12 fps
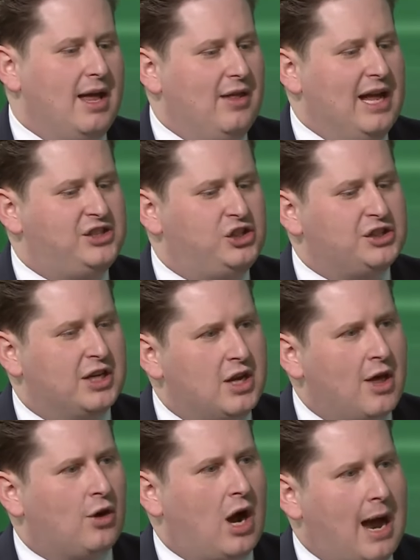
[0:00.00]
it's just
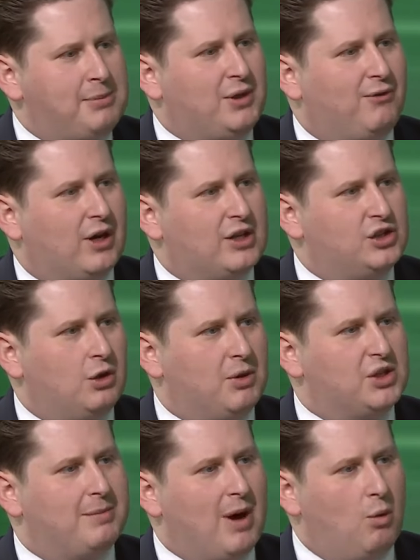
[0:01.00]
another option for
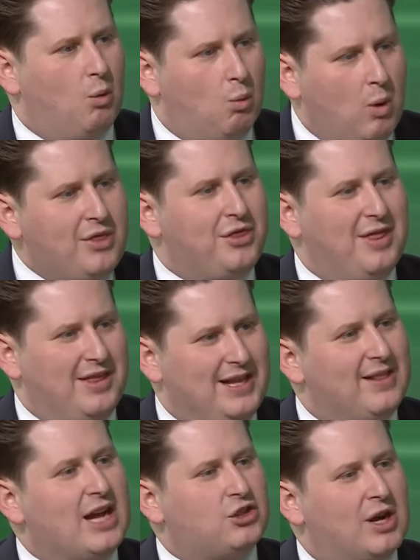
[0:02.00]
consumers about what the
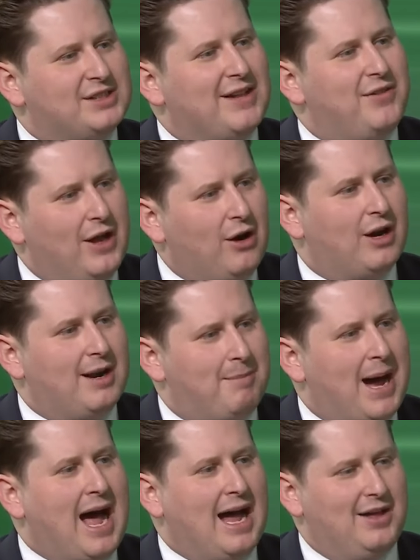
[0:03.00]
electrons that they're going to
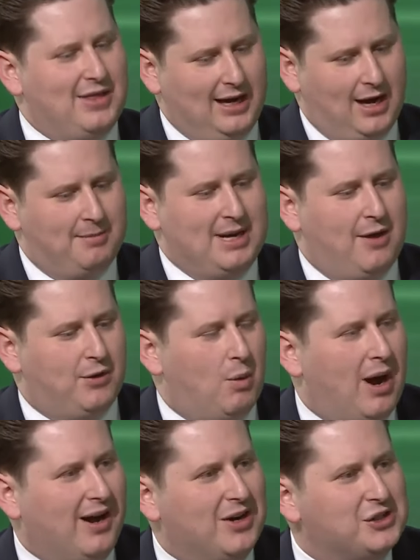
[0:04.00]
buy that come down the
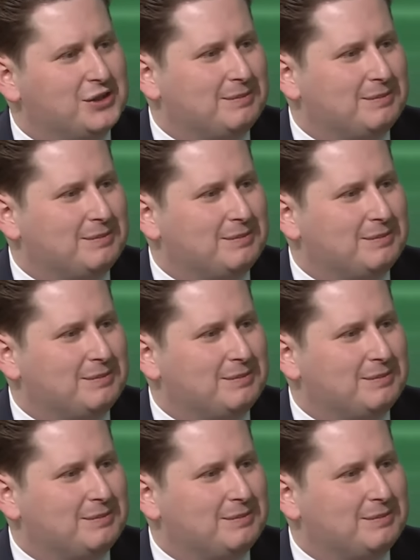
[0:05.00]
wires.